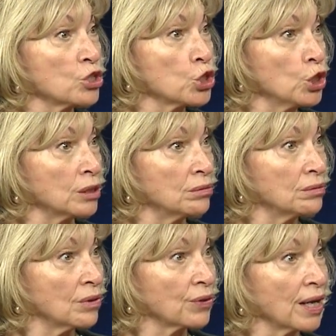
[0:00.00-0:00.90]
It should.
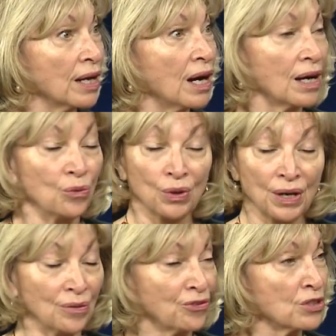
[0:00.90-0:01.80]
Okay. When
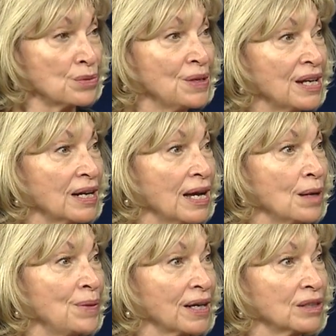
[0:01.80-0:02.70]
our first meeting I
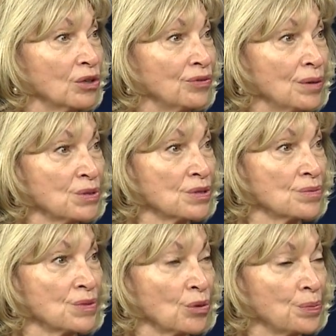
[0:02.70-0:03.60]
had back in November,
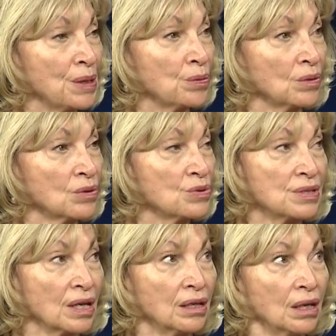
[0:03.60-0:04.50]
there were people who
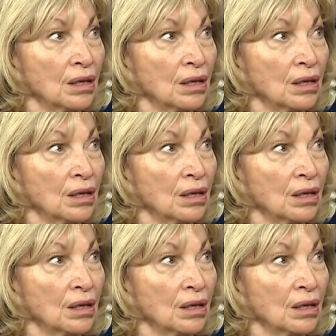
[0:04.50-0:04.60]
said,